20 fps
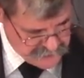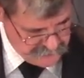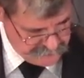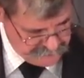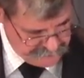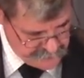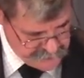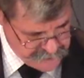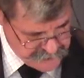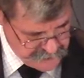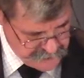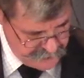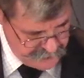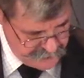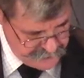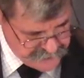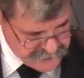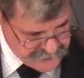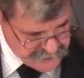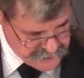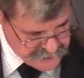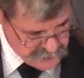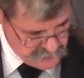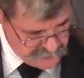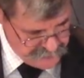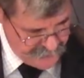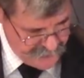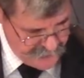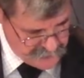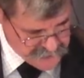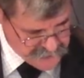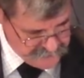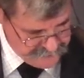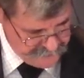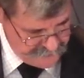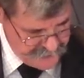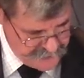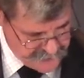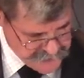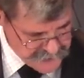of verse 9 says, So the house of
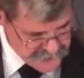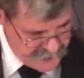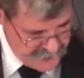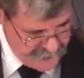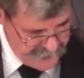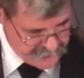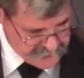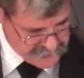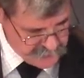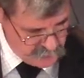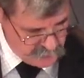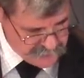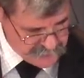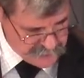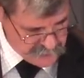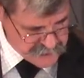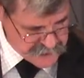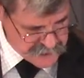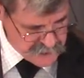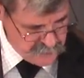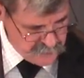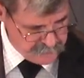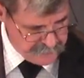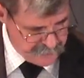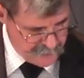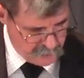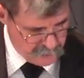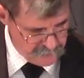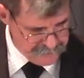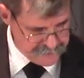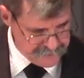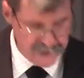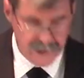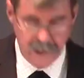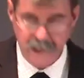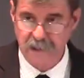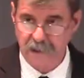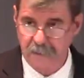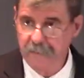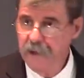Ahaziah had no one to assume power of the
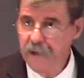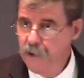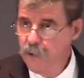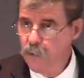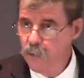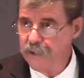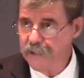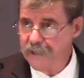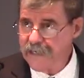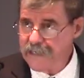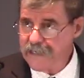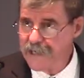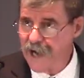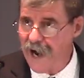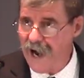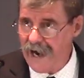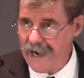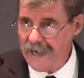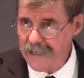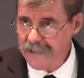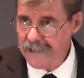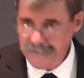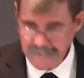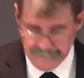kingdom when he died.